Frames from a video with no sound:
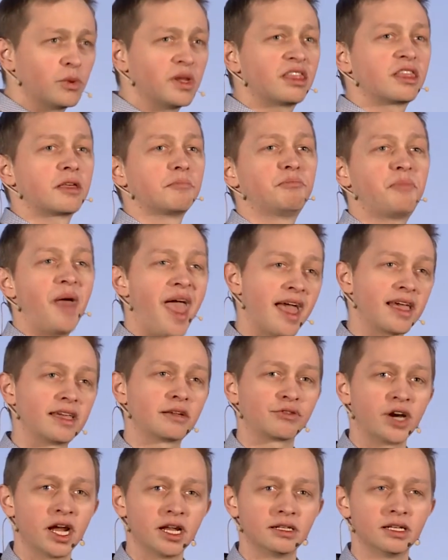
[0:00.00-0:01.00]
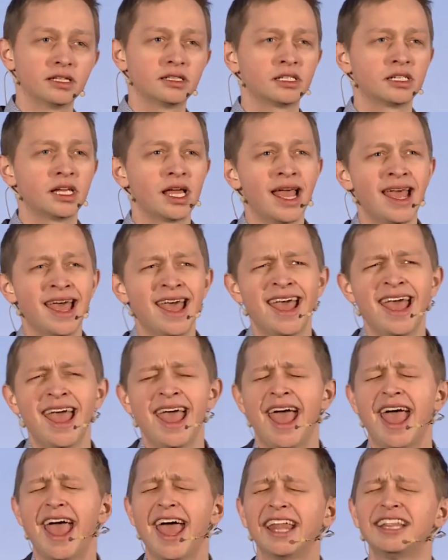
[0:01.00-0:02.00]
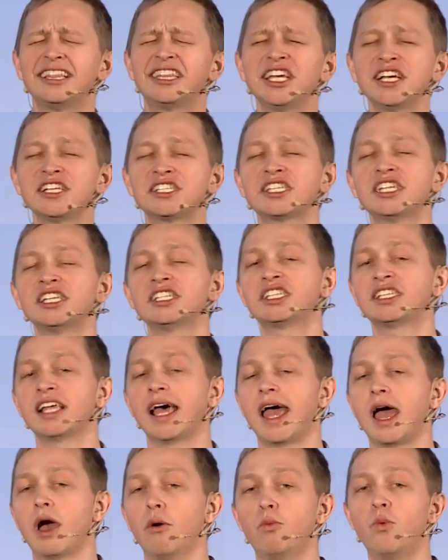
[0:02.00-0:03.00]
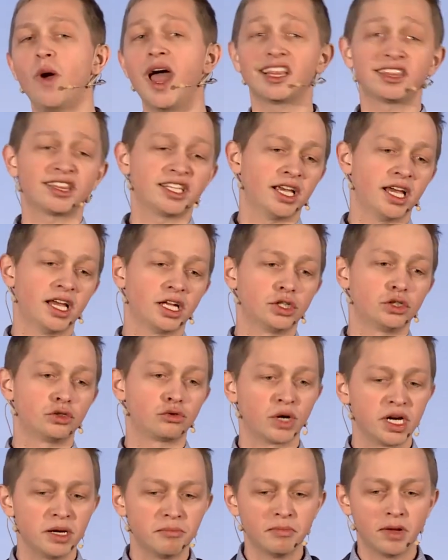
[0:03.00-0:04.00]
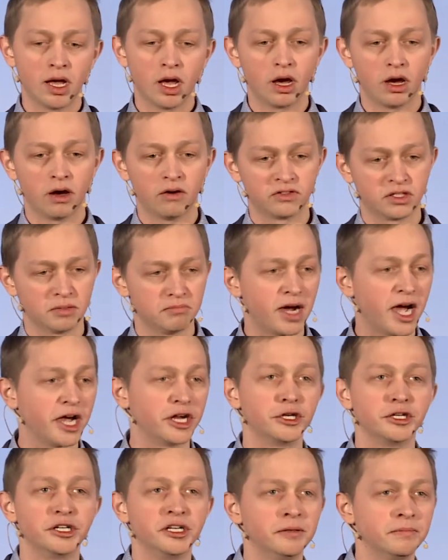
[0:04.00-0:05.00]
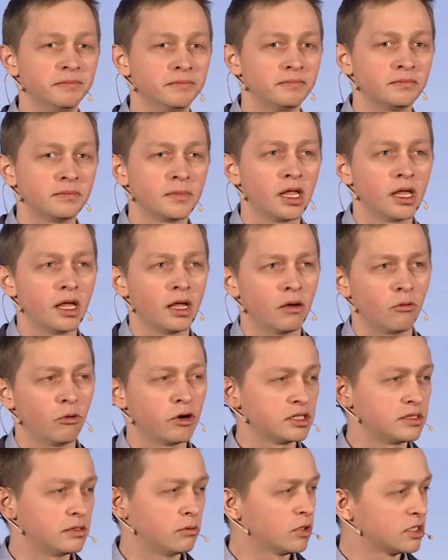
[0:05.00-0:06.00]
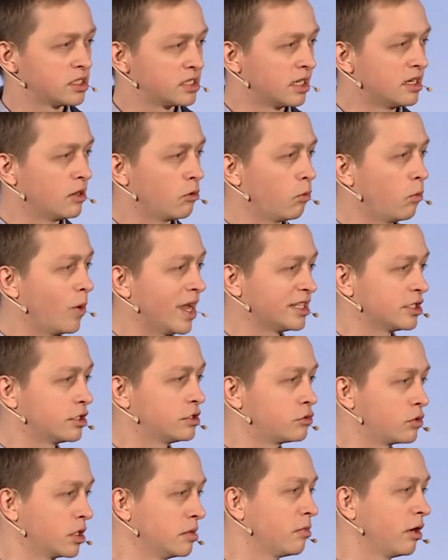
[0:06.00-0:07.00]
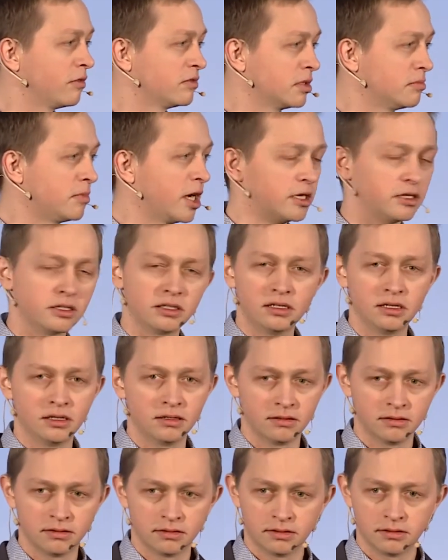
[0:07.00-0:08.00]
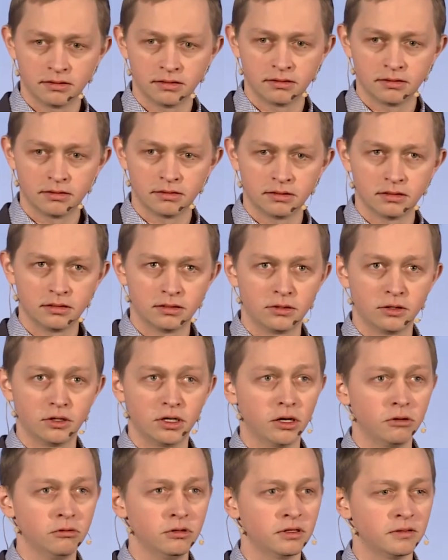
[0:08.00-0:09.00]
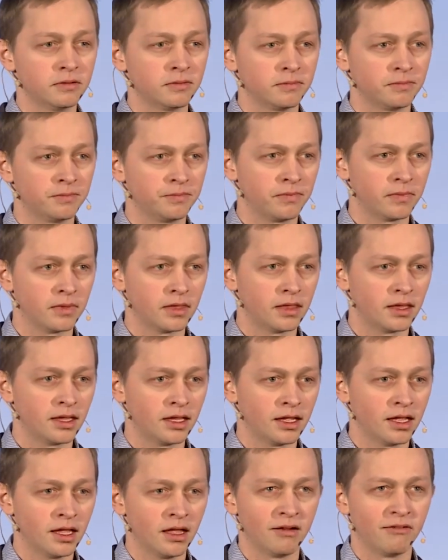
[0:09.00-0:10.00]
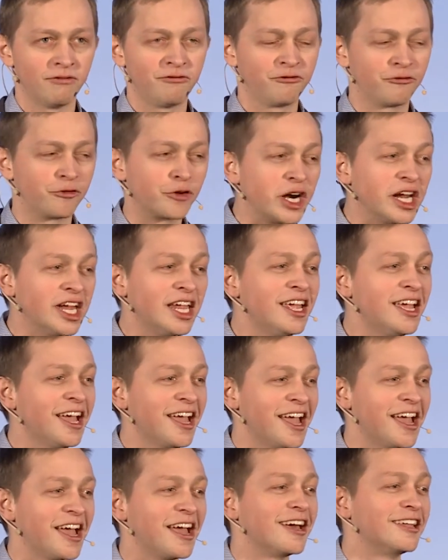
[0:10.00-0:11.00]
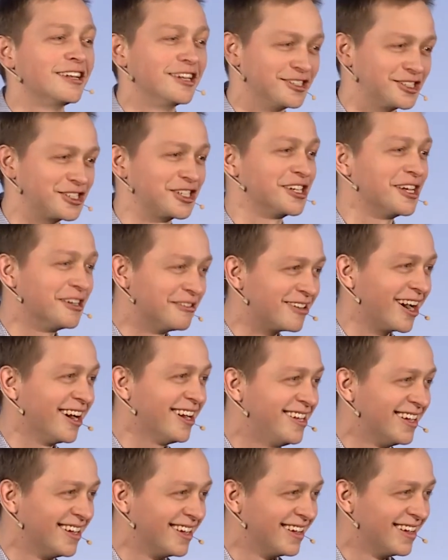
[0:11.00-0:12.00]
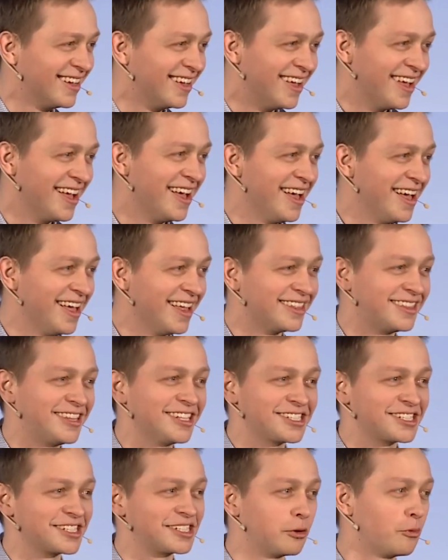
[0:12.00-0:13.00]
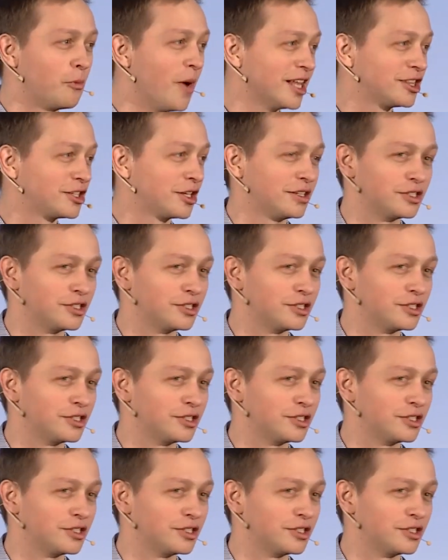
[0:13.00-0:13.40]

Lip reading: with the bank credit. And this is a wet dream of the miner. What's the wet dream of the miner? Do you know? Free energy, right? This is the wet